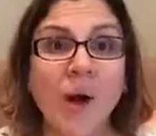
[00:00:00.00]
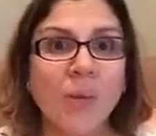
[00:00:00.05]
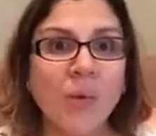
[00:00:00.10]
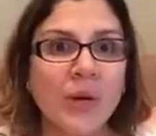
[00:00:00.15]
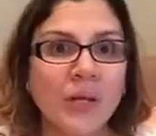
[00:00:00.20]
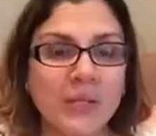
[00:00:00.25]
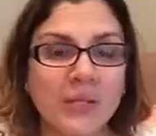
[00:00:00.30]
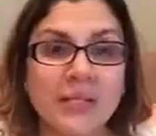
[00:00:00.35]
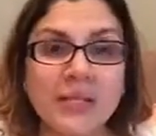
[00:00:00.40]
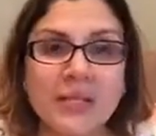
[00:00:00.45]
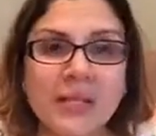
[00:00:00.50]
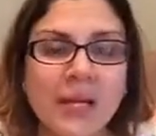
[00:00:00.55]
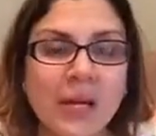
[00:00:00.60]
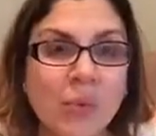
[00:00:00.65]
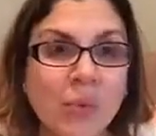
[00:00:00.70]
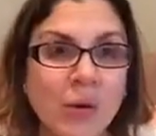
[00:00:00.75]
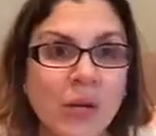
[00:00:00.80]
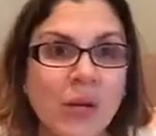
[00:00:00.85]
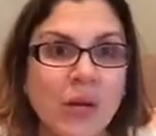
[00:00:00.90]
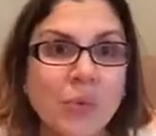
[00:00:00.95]
We
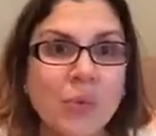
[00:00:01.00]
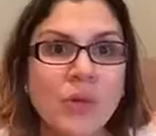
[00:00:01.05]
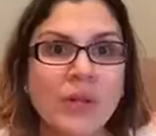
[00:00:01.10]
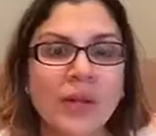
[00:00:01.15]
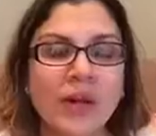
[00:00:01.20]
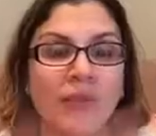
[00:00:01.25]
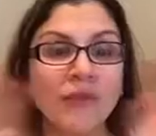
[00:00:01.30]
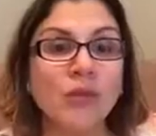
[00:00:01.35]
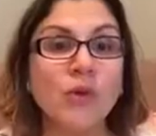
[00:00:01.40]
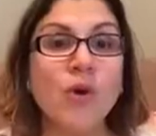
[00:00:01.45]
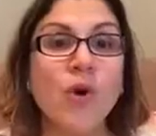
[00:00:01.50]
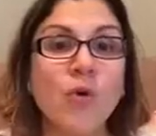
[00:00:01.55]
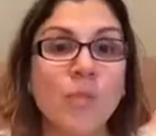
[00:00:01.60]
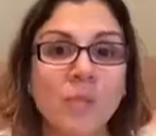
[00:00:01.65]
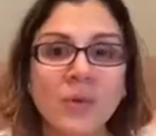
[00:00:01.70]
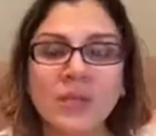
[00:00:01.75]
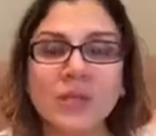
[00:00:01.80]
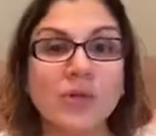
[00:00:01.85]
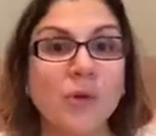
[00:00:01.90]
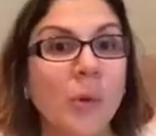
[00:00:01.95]
left it
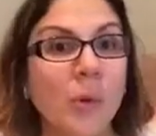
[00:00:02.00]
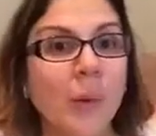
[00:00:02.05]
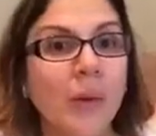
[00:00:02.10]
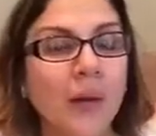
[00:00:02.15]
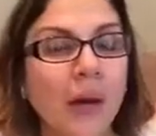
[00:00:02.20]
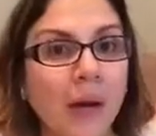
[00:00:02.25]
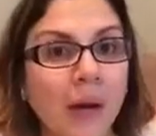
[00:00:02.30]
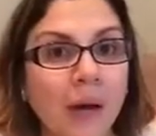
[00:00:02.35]
open so